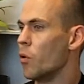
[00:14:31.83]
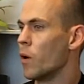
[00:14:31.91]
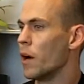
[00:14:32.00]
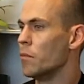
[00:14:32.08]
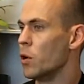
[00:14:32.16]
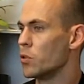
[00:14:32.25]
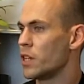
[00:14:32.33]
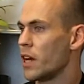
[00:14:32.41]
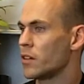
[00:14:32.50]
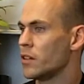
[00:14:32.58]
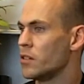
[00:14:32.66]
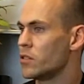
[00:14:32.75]
most
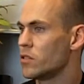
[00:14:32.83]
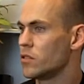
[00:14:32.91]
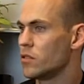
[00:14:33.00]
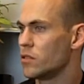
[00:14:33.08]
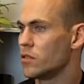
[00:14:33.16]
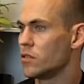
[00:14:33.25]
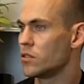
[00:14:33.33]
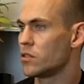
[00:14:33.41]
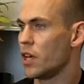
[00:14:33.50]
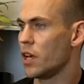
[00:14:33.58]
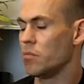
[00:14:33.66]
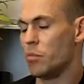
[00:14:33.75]
athletes
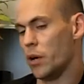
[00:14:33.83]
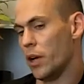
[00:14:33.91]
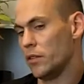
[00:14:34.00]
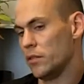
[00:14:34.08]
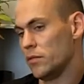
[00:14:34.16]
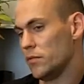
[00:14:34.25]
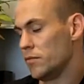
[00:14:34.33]
stand, but